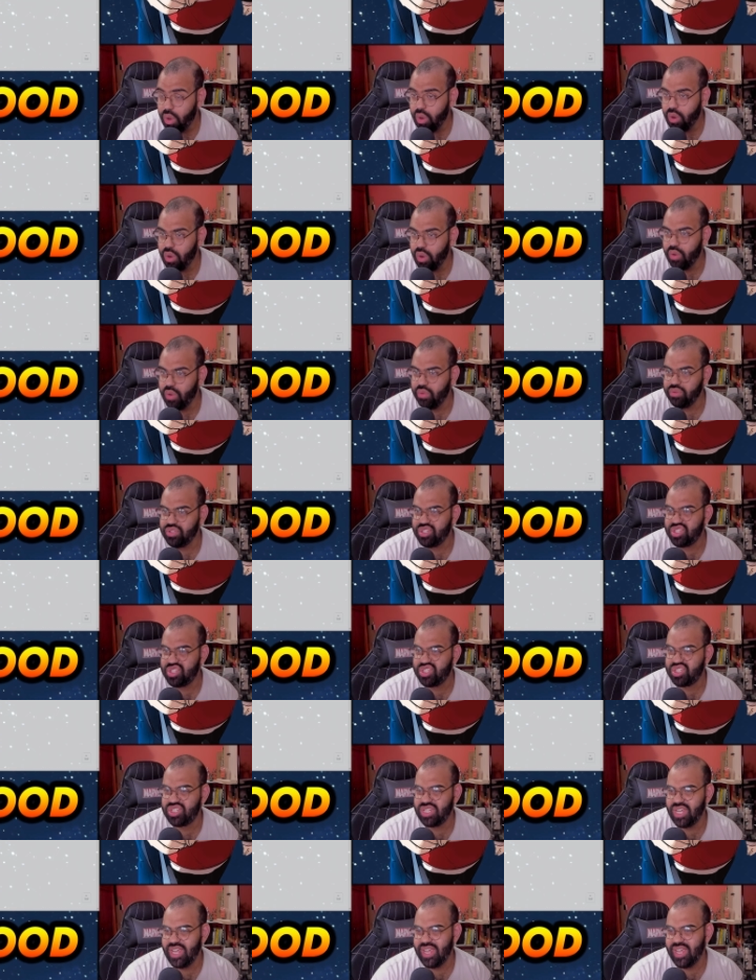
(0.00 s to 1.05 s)
Oh,
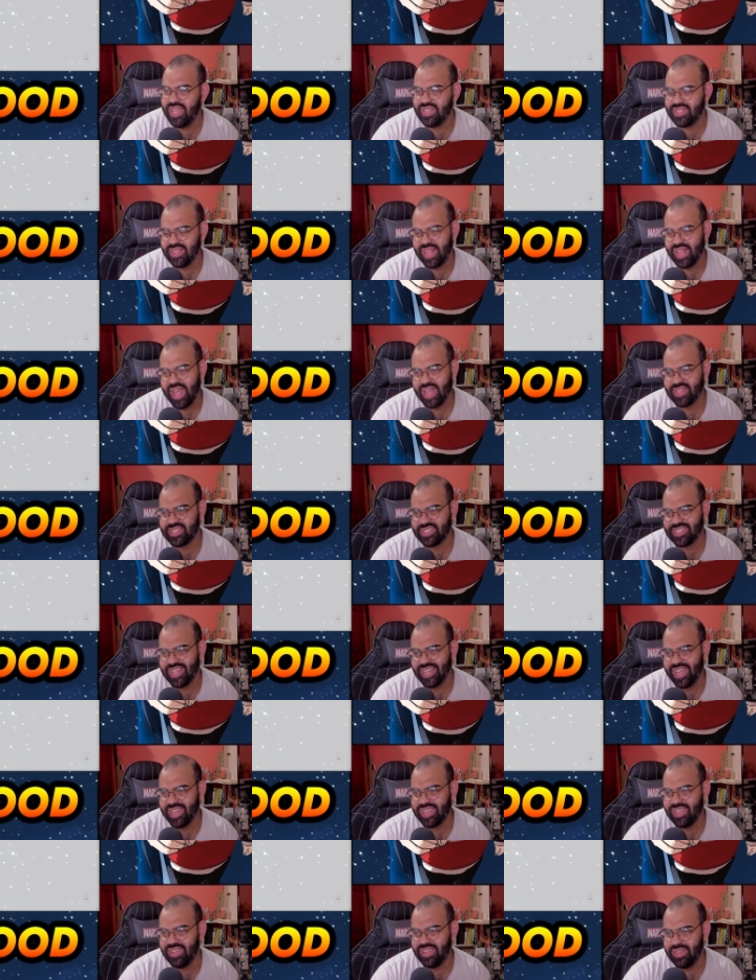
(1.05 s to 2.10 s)
shit. Last
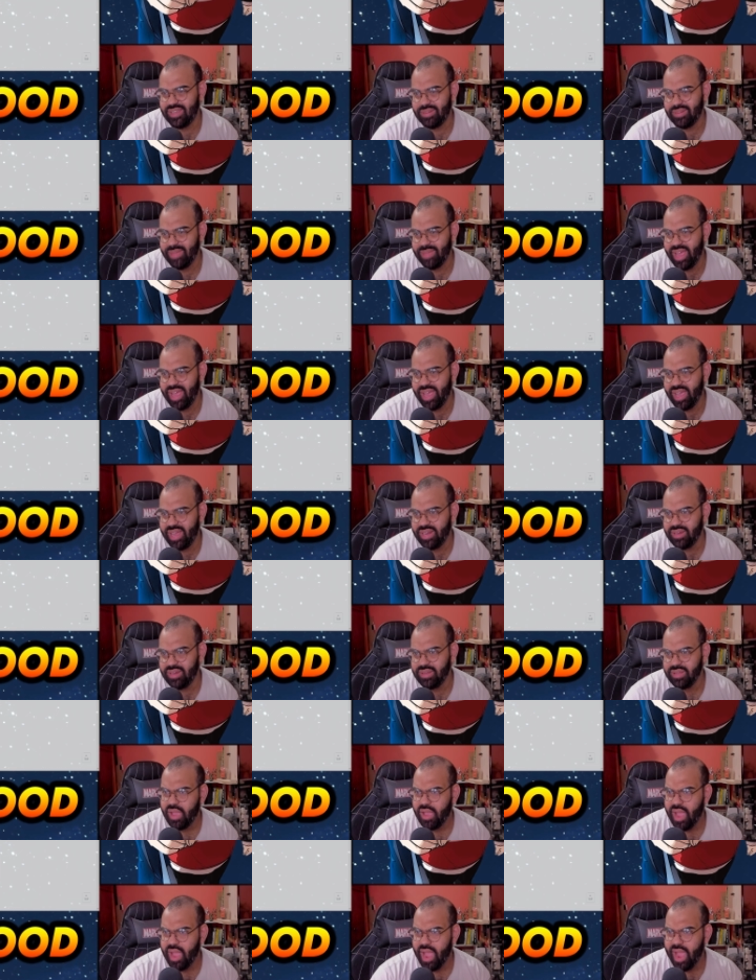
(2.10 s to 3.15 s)
second, man.
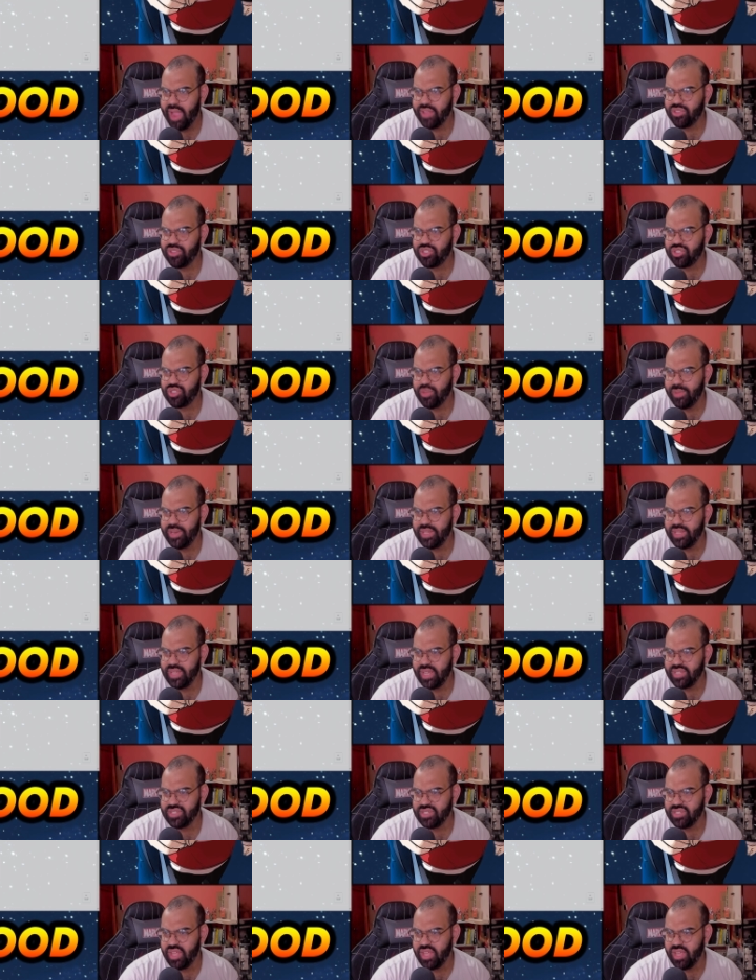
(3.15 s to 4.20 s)
Had so many
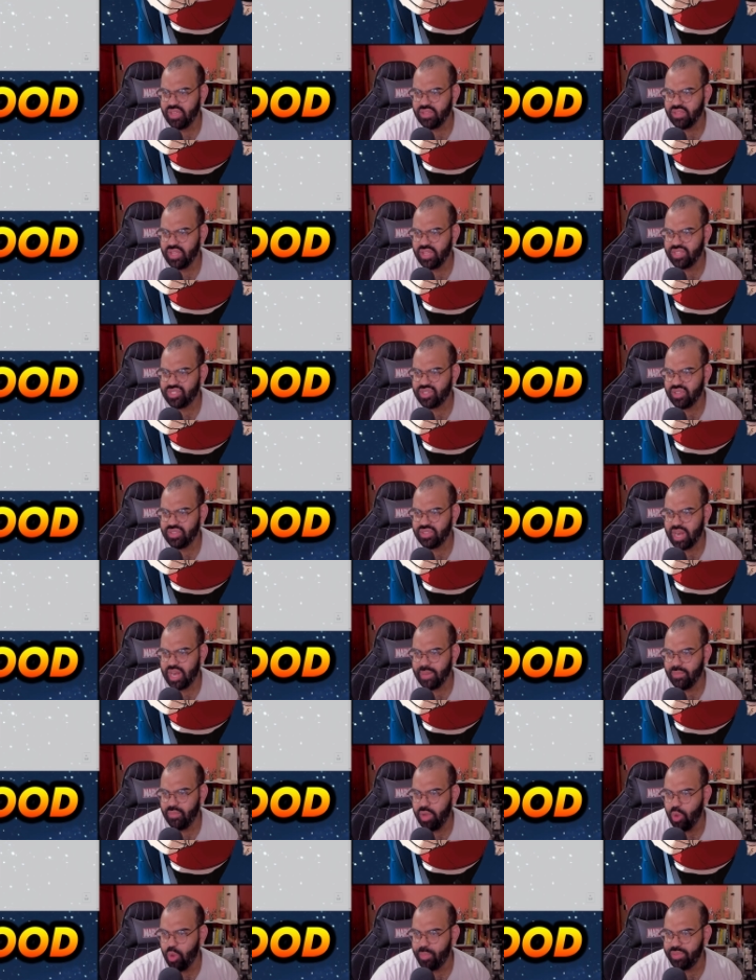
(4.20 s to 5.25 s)
guests today. It's good that
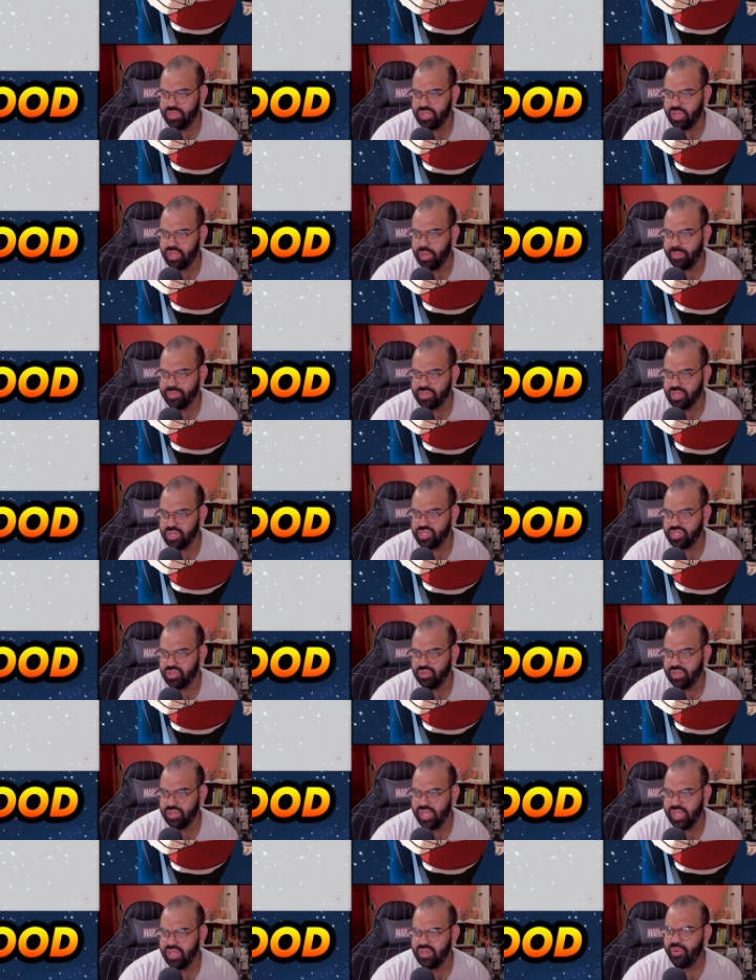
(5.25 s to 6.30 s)
I'm open up until
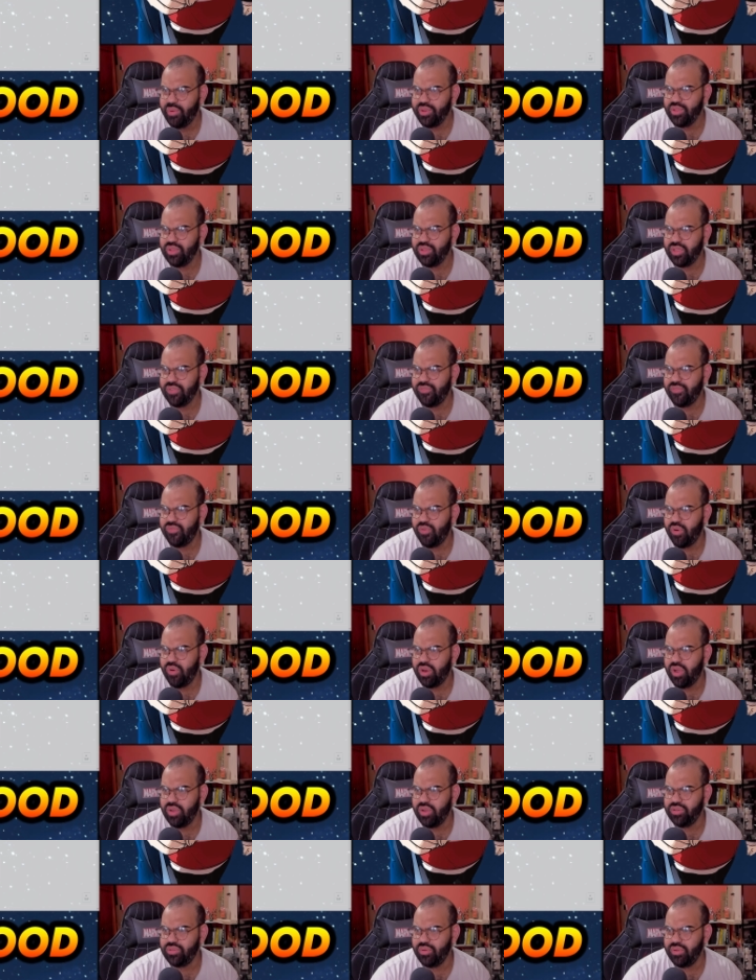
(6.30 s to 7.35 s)
late. What are you looking for?
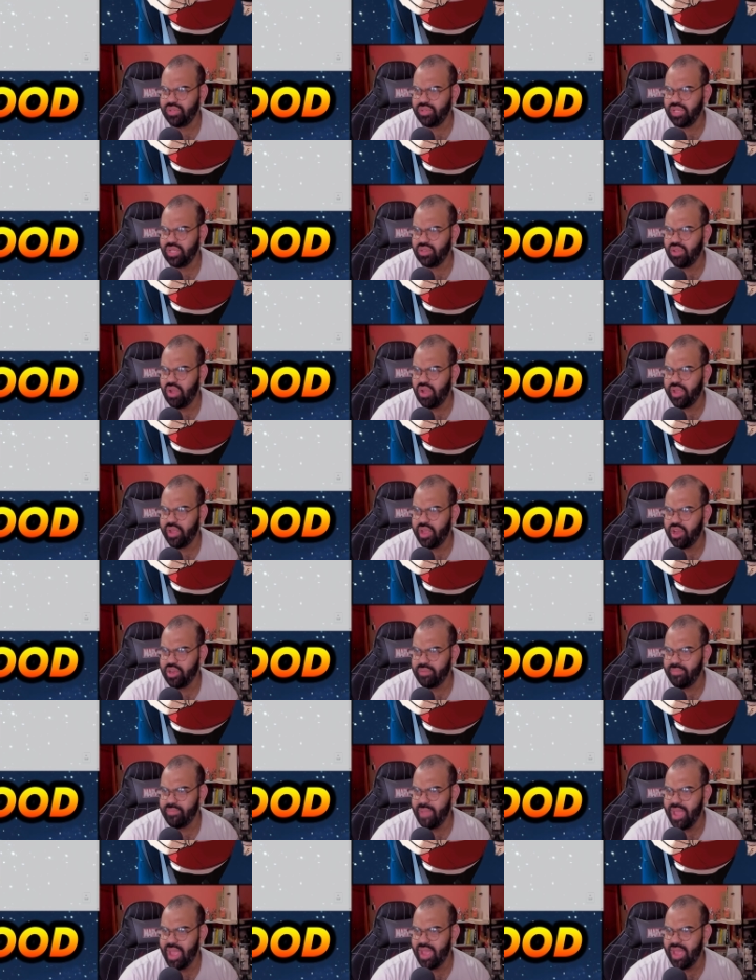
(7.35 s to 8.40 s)
Unknowingly long-haired
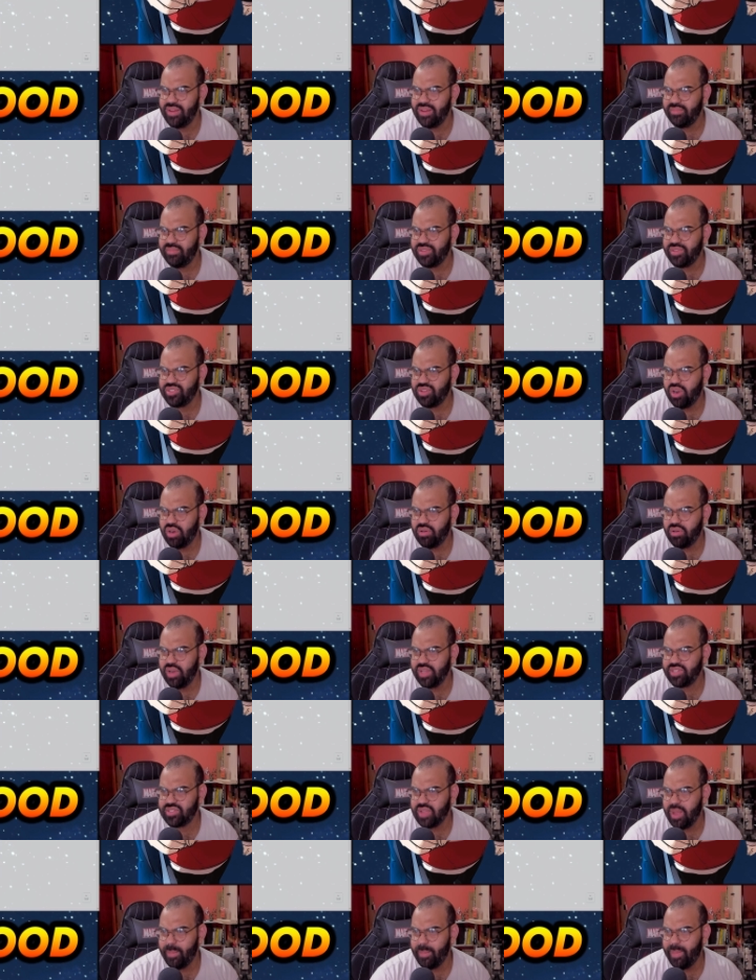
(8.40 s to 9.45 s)
man. Mister Horang
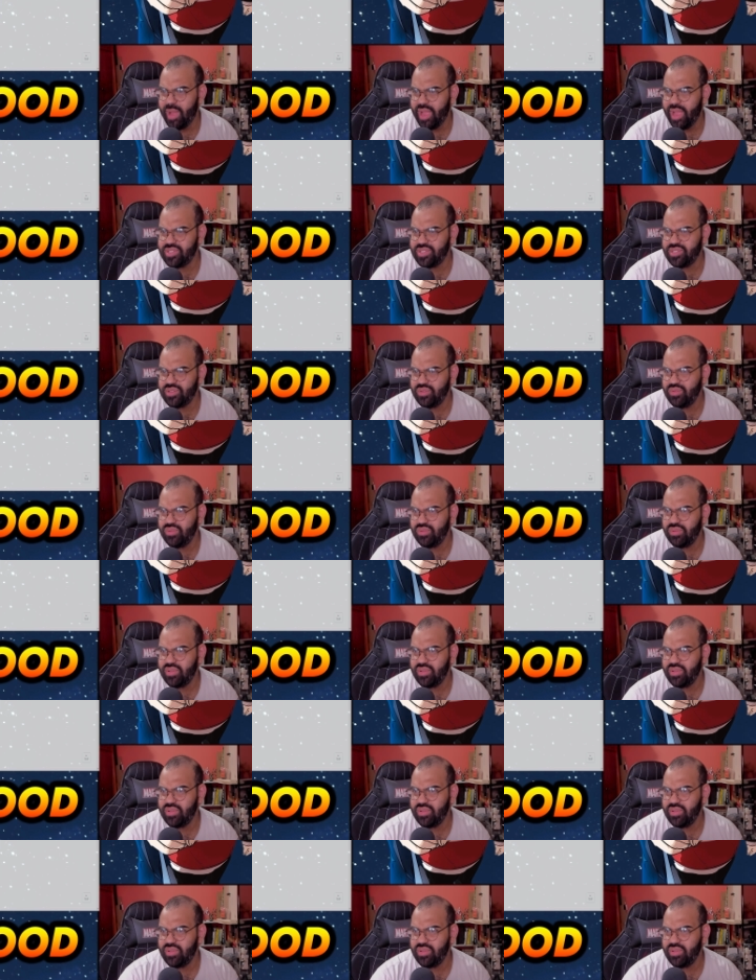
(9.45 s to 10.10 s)
stopped by too?